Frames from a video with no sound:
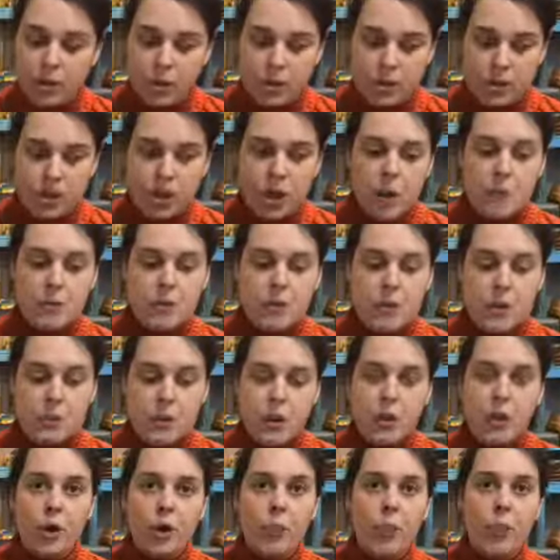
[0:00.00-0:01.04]
Over the top. So you
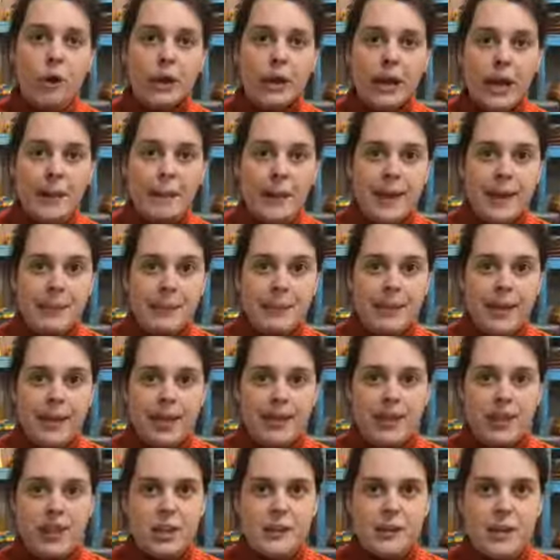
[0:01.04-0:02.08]
put on one nappy, and
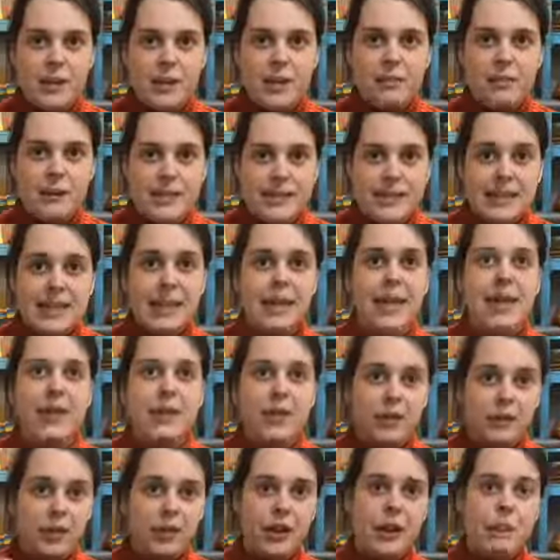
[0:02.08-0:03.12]
then you put on basically
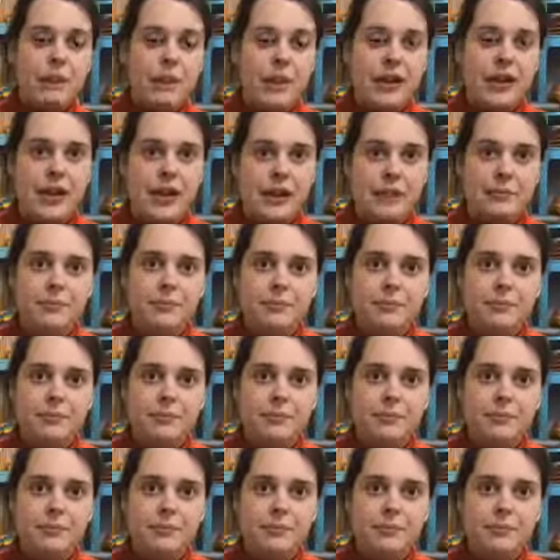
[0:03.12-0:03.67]
another nappy again.